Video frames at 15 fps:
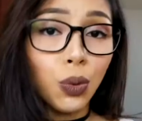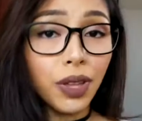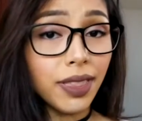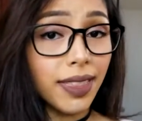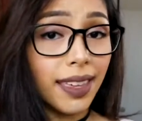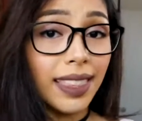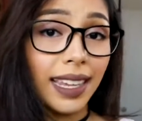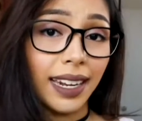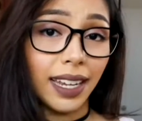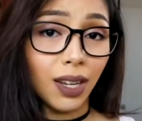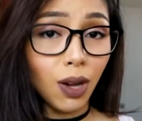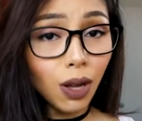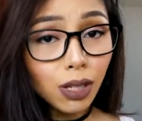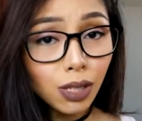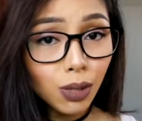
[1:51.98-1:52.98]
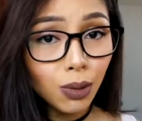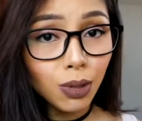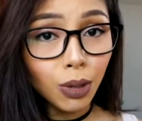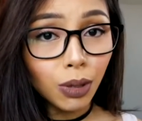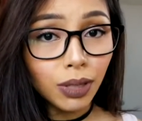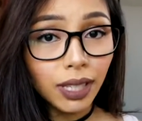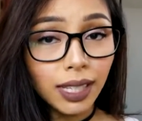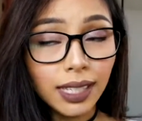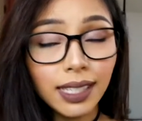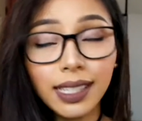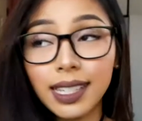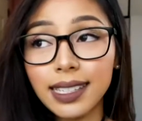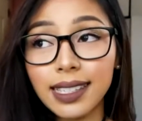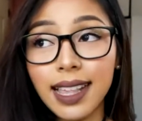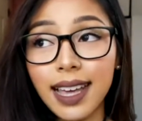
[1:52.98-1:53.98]
One thing that I also
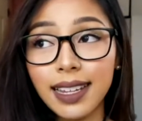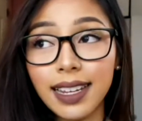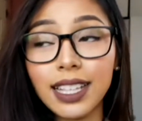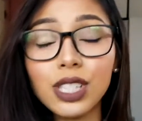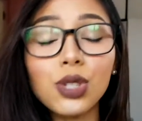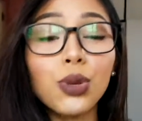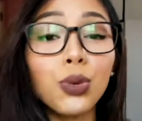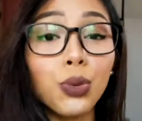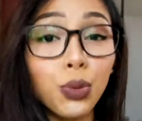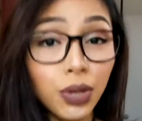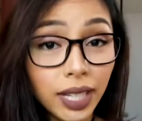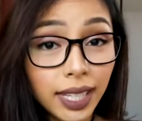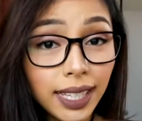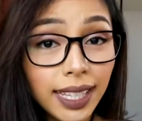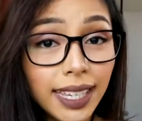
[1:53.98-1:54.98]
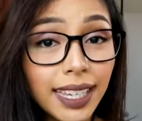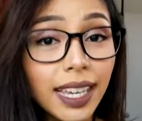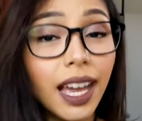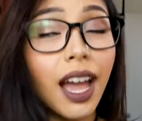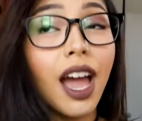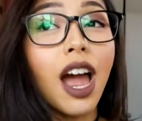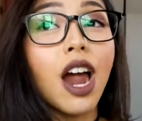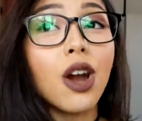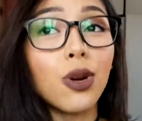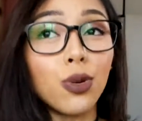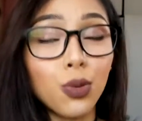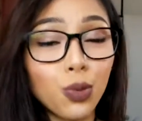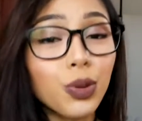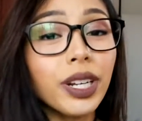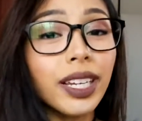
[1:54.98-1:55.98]
noticed is that it's really,
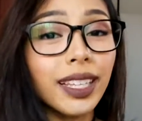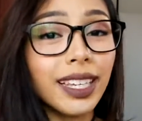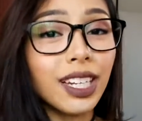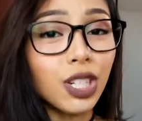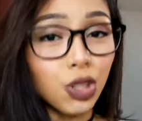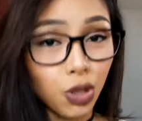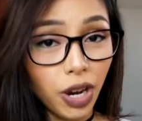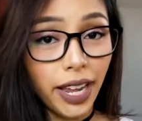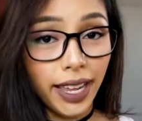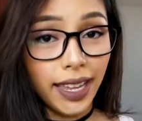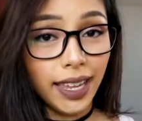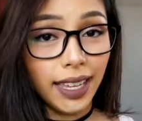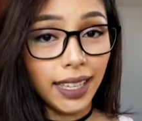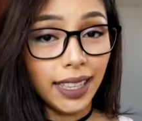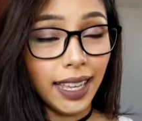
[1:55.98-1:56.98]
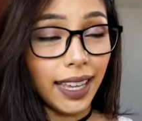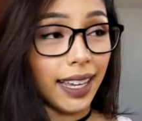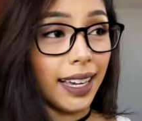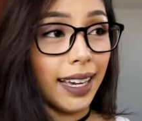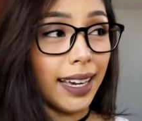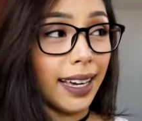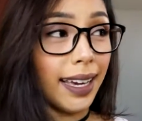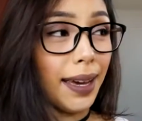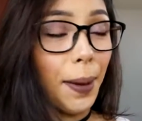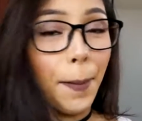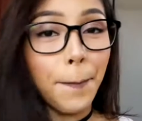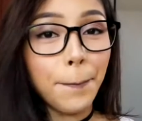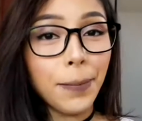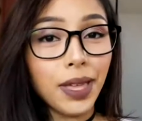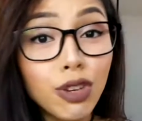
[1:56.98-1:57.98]
really drying. Like,
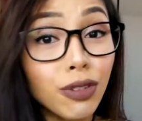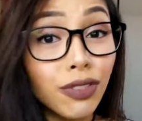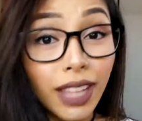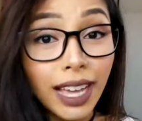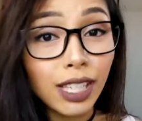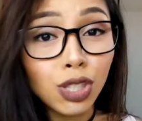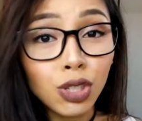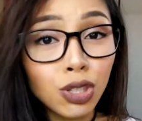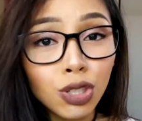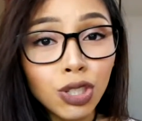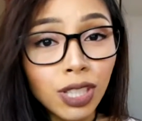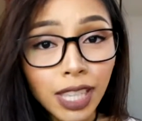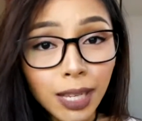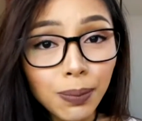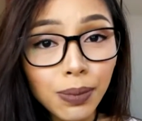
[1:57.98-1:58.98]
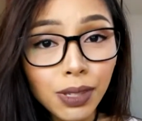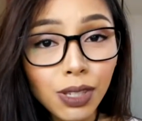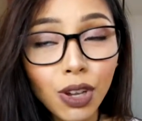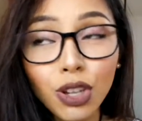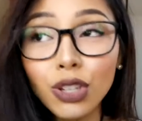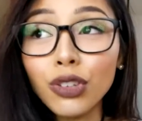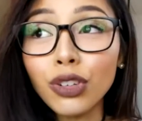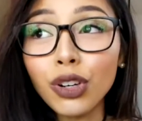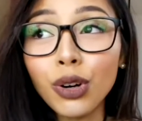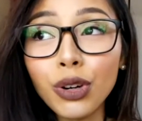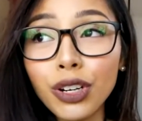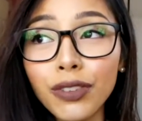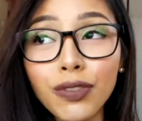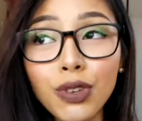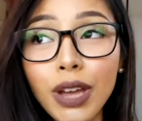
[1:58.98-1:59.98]
if you have lines on your lips or,
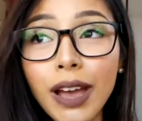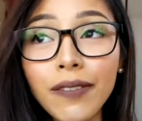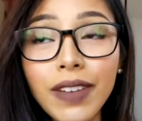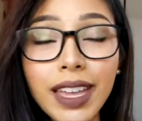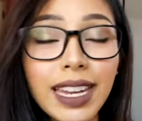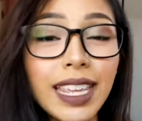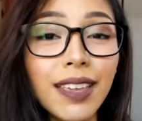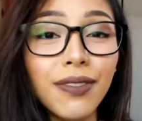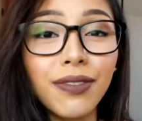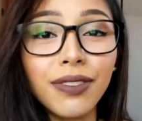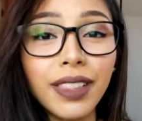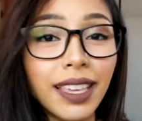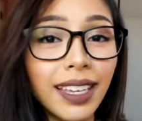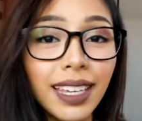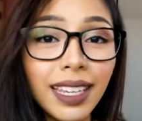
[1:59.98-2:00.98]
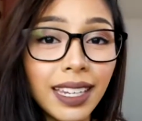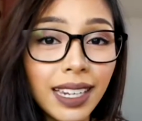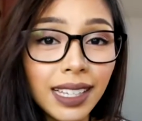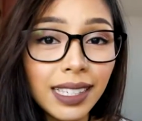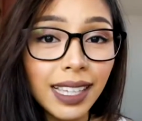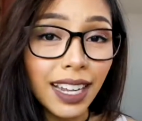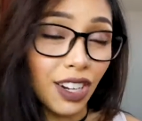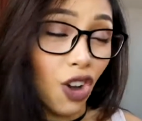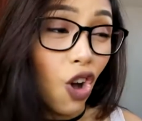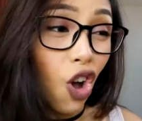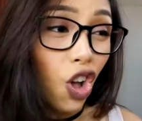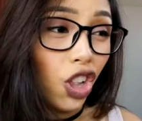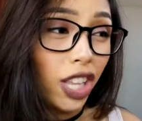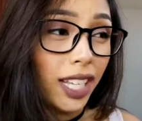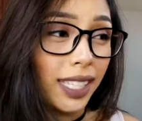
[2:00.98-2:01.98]
or if you have any flakiness at
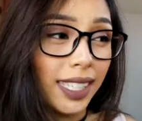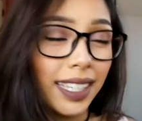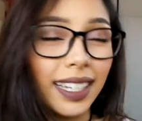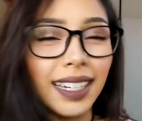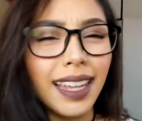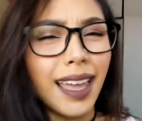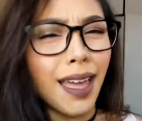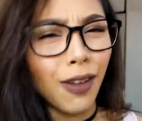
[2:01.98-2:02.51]
all, it's gonna